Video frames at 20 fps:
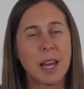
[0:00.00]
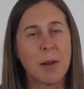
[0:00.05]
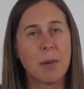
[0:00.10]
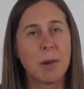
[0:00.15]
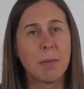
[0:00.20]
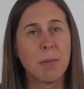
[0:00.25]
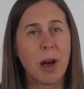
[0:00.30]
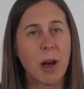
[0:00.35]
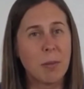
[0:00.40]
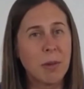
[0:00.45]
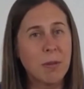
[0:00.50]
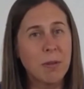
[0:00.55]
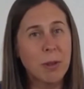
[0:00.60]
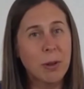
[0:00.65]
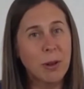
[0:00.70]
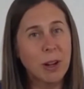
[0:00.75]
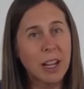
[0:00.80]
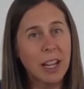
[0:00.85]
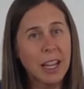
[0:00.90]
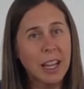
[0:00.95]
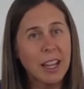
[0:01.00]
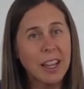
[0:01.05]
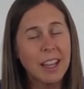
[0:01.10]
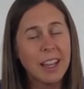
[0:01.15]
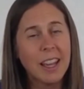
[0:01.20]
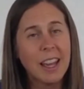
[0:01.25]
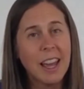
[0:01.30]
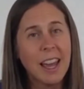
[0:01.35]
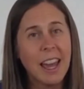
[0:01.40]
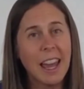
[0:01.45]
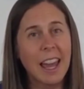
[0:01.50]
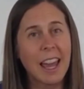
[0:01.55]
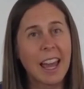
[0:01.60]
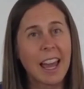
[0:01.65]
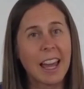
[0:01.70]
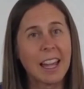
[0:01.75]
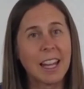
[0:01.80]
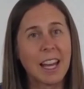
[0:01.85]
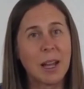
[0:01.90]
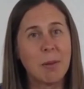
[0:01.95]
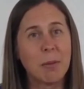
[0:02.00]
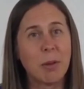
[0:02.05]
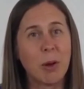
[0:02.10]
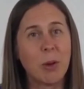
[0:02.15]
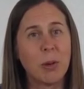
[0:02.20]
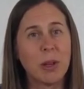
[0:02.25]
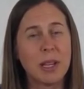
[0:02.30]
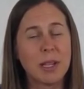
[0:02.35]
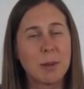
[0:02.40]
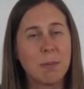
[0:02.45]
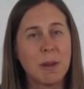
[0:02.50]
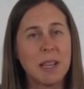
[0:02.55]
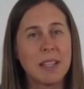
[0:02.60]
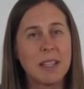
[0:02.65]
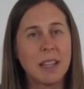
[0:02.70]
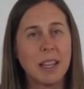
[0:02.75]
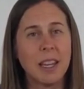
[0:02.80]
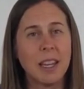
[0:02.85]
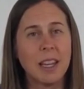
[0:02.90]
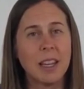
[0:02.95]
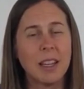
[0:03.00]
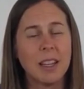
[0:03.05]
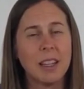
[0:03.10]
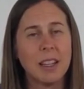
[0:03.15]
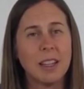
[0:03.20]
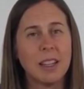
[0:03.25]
I'm a mom of 3, and I'm always busy